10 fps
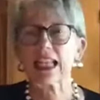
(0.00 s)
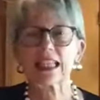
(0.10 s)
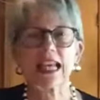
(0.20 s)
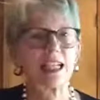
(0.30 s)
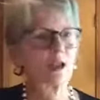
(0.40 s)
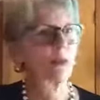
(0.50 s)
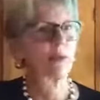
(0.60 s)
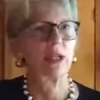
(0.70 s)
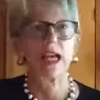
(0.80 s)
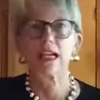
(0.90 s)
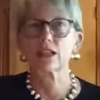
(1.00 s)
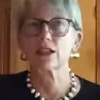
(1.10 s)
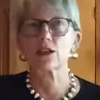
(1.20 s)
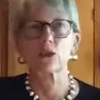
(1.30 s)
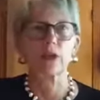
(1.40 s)
Last week we had a
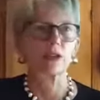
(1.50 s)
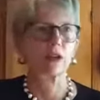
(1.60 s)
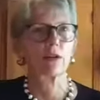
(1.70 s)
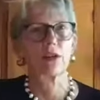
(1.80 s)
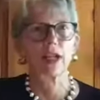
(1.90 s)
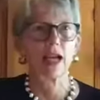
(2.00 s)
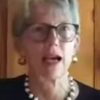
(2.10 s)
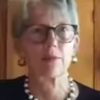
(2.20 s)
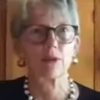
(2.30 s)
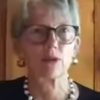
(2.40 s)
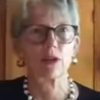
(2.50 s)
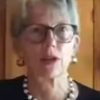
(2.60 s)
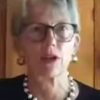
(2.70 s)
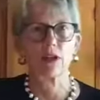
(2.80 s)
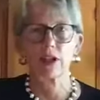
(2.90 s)
little weirdo thing happen where the
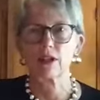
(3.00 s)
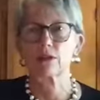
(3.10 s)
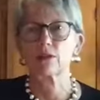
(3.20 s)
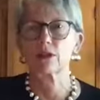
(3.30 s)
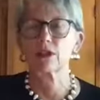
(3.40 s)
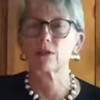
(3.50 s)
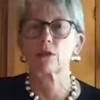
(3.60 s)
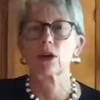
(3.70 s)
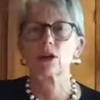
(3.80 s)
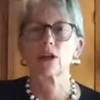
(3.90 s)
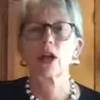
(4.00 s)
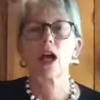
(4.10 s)
audio didn't work.